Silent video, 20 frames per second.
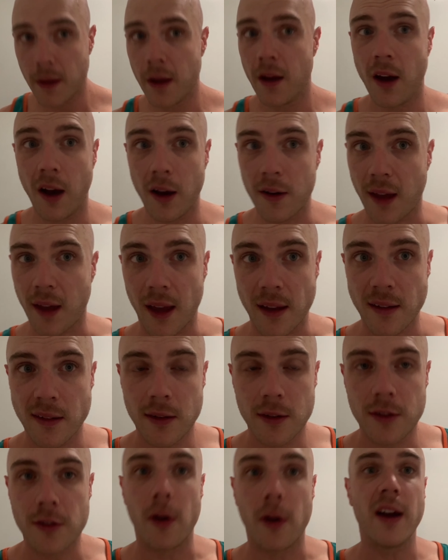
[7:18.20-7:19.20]
Okay,
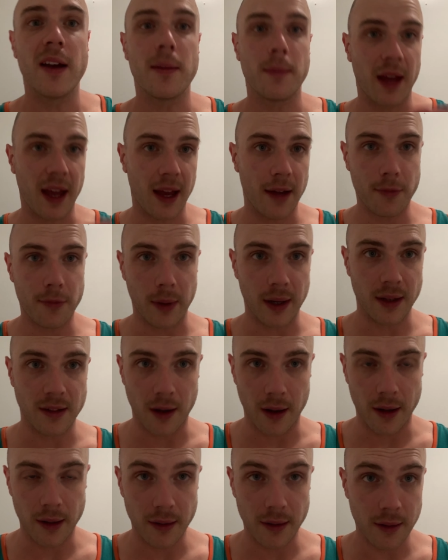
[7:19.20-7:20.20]
so I am halfway
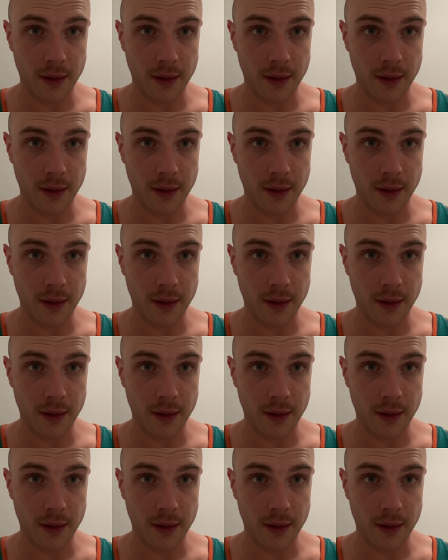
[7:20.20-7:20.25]
done,